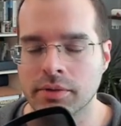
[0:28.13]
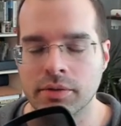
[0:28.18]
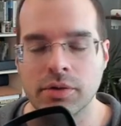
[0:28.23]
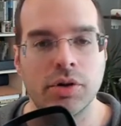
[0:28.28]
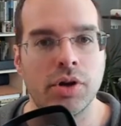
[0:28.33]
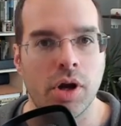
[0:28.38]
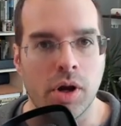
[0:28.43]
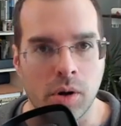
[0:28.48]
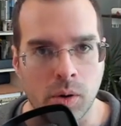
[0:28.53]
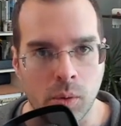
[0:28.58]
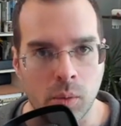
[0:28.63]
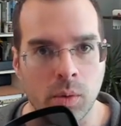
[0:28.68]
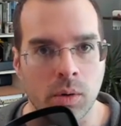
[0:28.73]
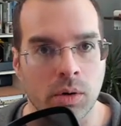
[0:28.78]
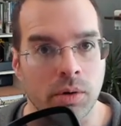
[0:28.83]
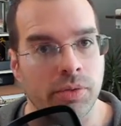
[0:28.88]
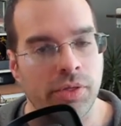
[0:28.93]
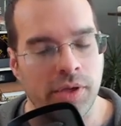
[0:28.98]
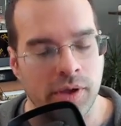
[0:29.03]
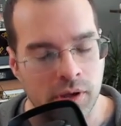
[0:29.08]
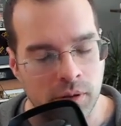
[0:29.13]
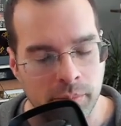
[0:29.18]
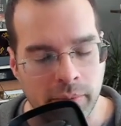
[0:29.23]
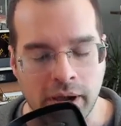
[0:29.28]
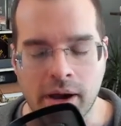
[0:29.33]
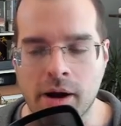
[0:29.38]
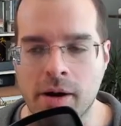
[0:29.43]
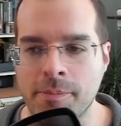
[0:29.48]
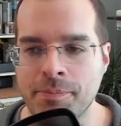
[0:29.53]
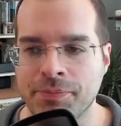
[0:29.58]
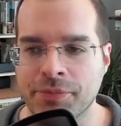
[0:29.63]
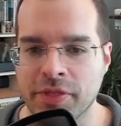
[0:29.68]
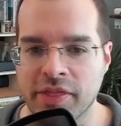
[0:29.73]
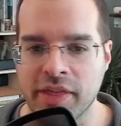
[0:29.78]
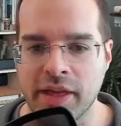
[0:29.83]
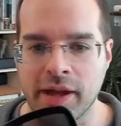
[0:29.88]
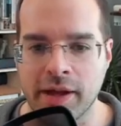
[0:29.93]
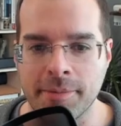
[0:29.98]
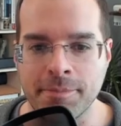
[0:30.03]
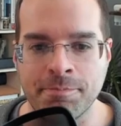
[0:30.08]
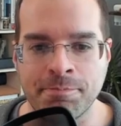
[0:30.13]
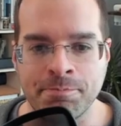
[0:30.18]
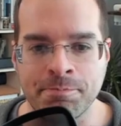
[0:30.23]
know or think about that